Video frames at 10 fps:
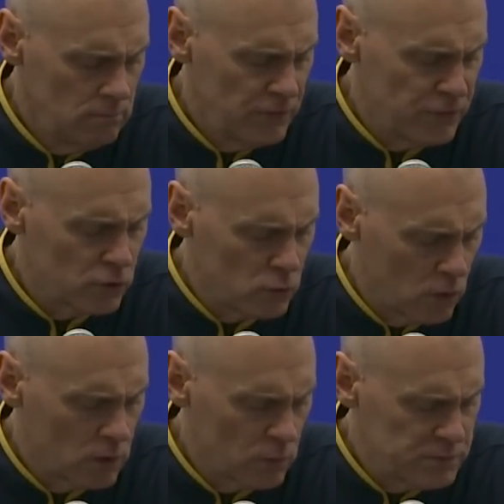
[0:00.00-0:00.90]
third
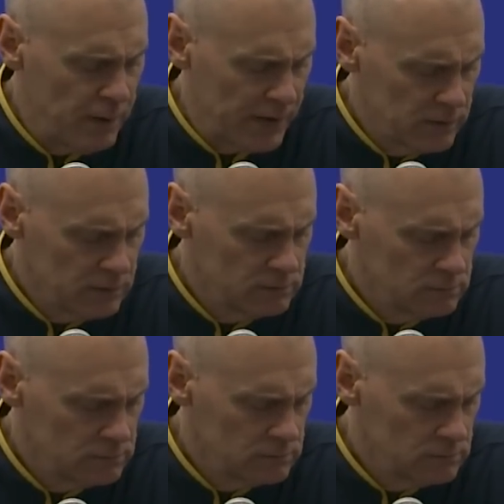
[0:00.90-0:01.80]
quarter was better.
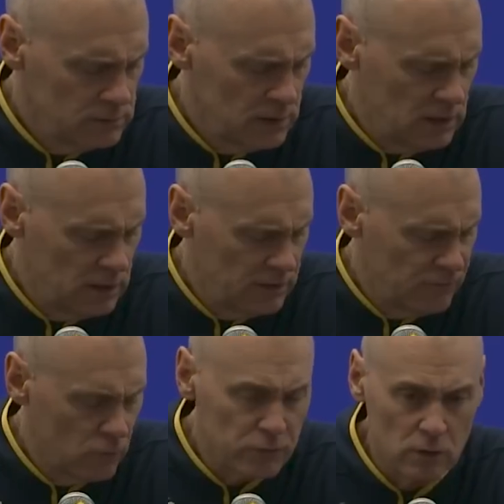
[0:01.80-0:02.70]
The
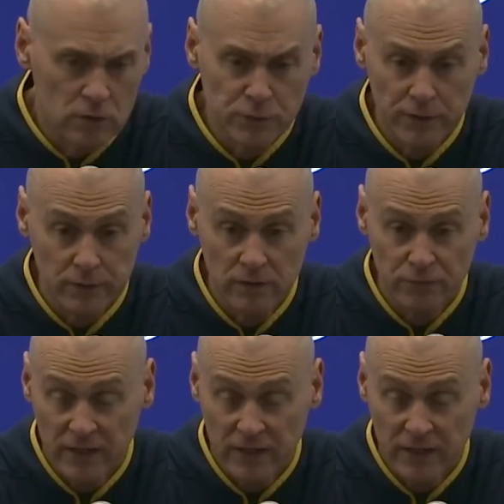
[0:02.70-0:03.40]
fourth quarter was really good.